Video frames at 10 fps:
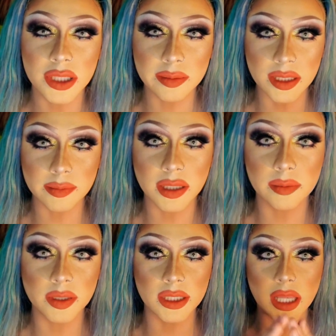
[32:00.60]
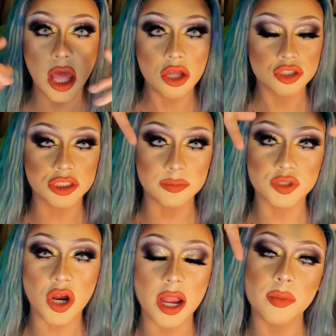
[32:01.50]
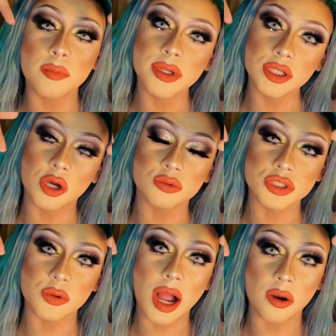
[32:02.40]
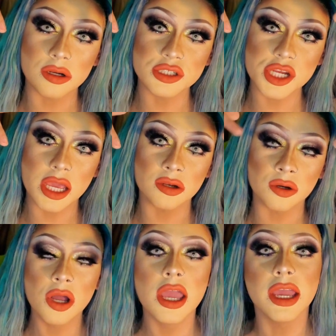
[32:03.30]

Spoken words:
please subscribe below to our channel.